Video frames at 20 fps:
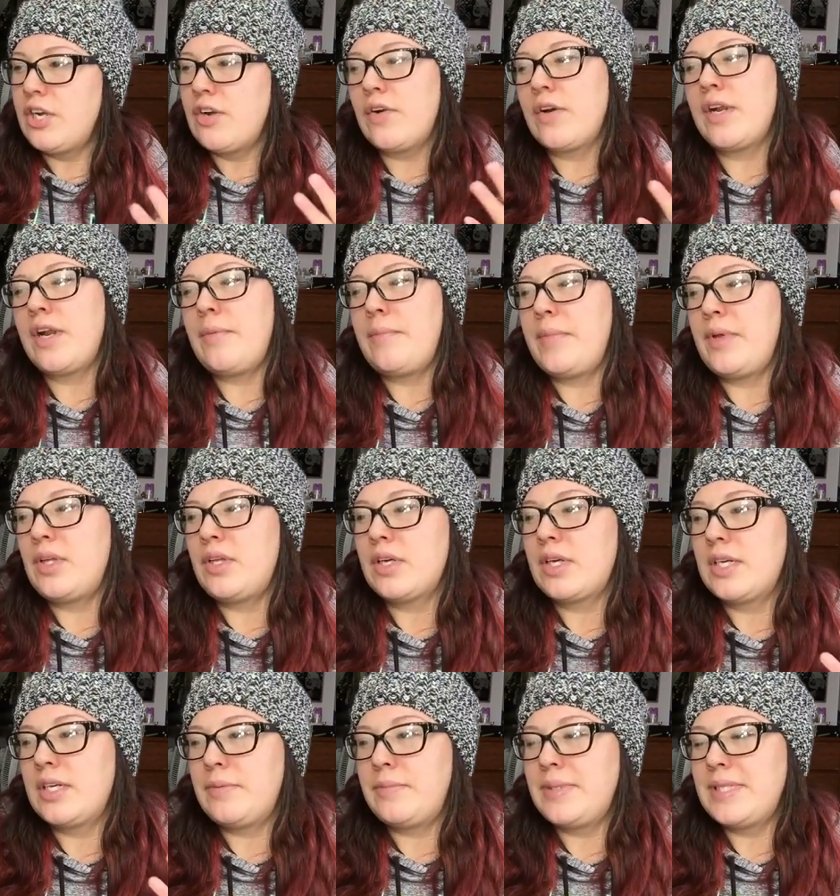Coconut
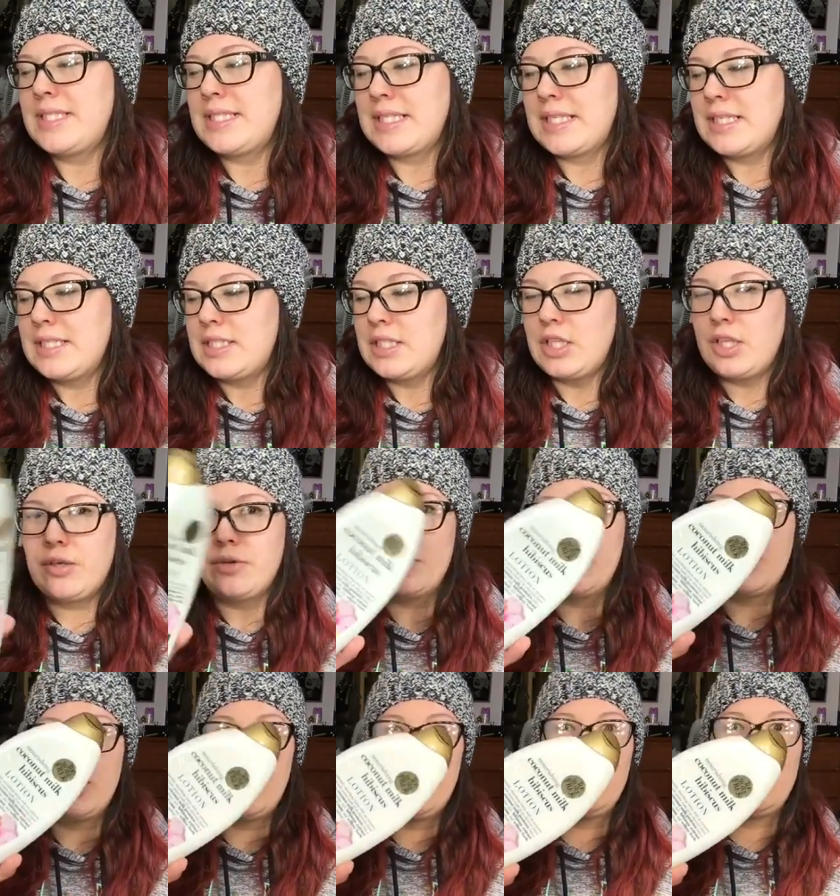Milk Hibiscus
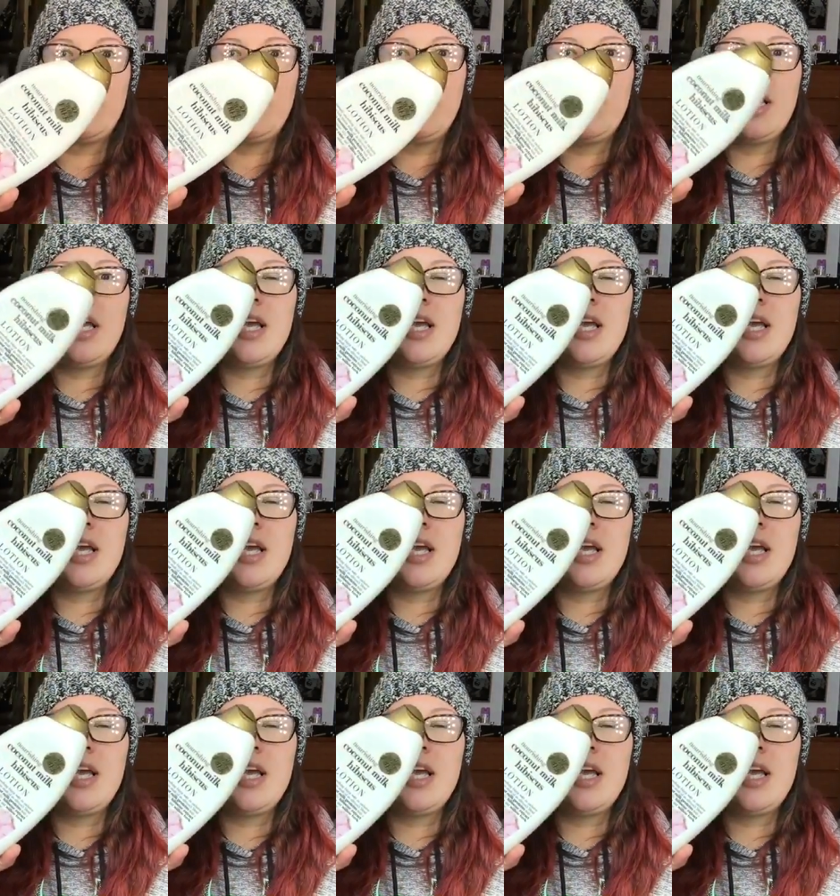Lotion.